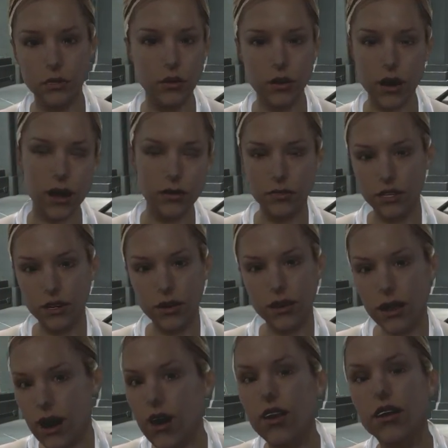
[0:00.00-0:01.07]
Not much they
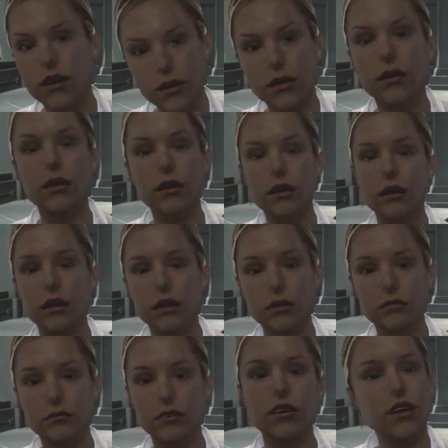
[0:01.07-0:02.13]
don't have.
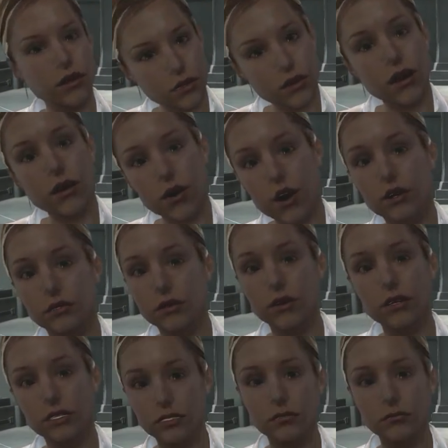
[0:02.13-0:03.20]
But I did oversee the
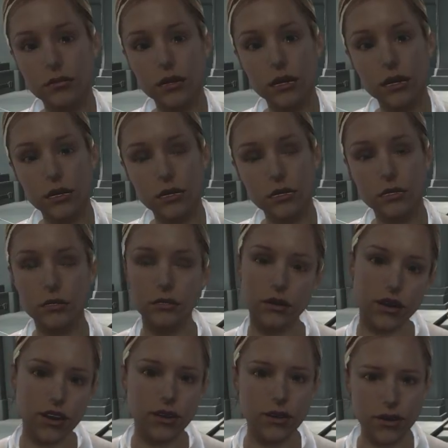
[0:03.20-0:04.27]
assembly,
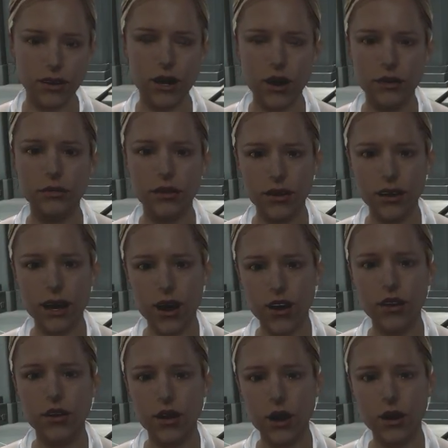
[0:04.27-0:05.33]
Guess that's why he gets so
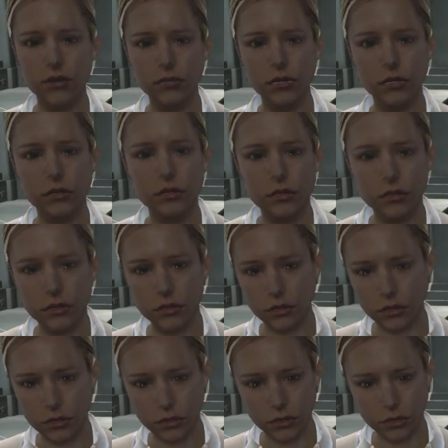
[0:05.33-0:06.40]
angry with me. He's a
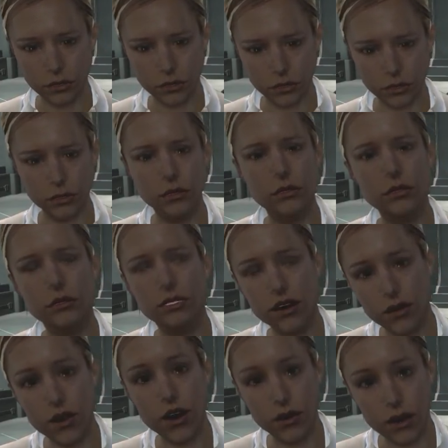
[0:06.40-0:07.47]
dick. He's
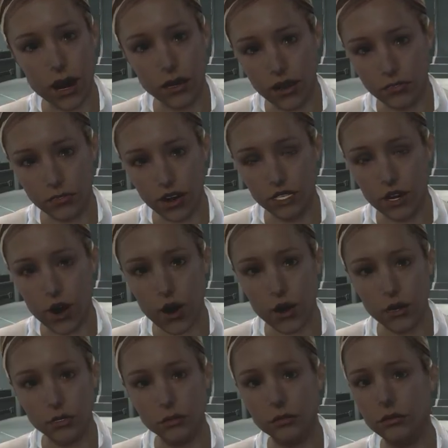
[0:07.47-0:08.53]
under a lot of Indeed. pressure. Indeed.
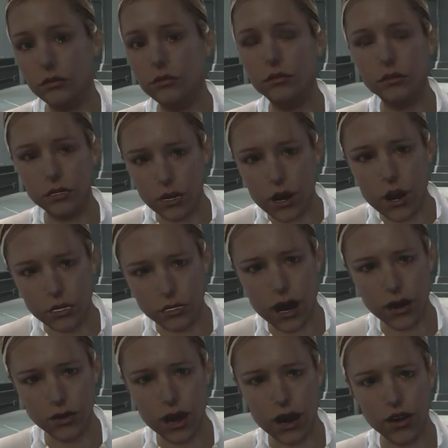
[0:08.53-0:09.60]
We
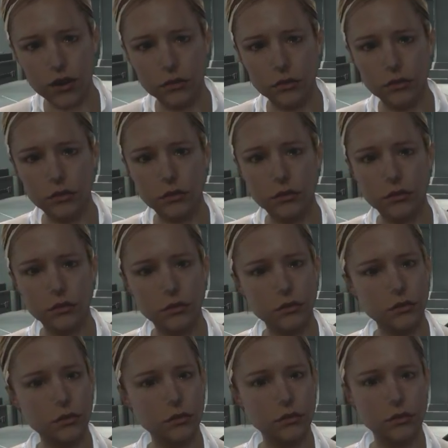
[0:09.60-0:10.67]
all are. I can't believe you're
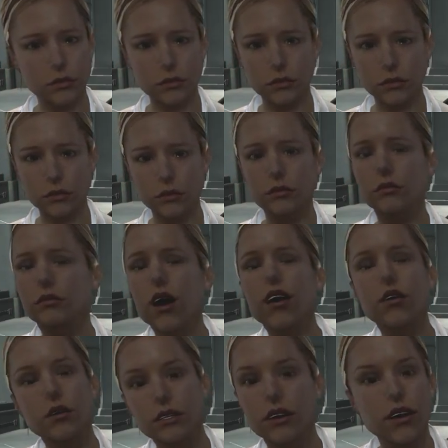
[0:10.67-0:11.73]
defending the guy.
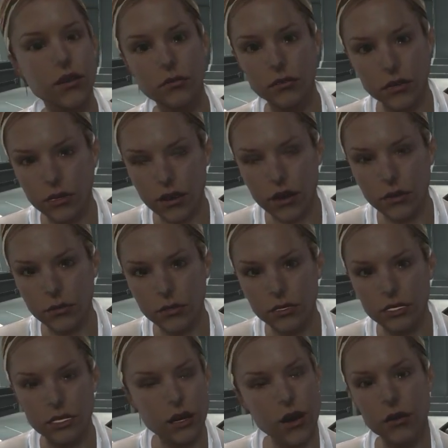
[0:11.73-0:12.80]
Warren saved my life,
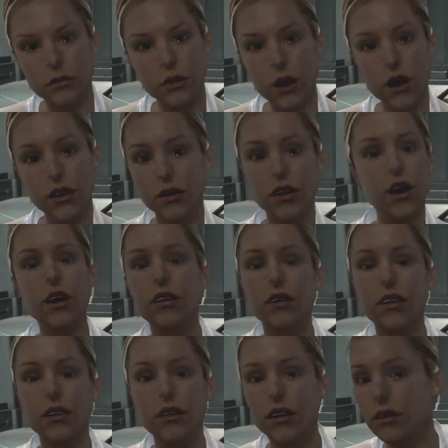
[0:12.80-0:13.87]
so if he wants to yell a
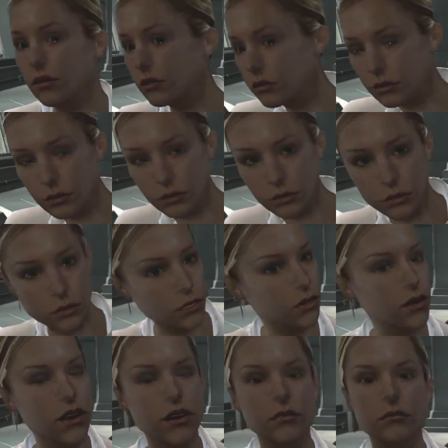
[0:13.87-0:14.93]
little,
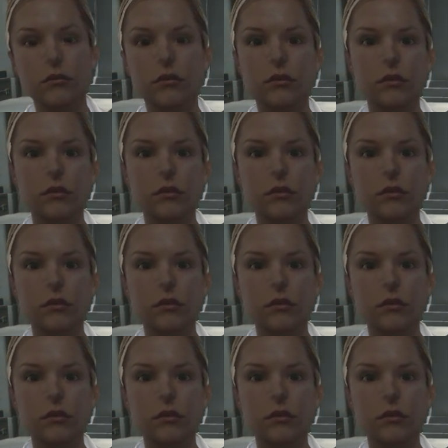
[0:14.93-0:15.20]
let him.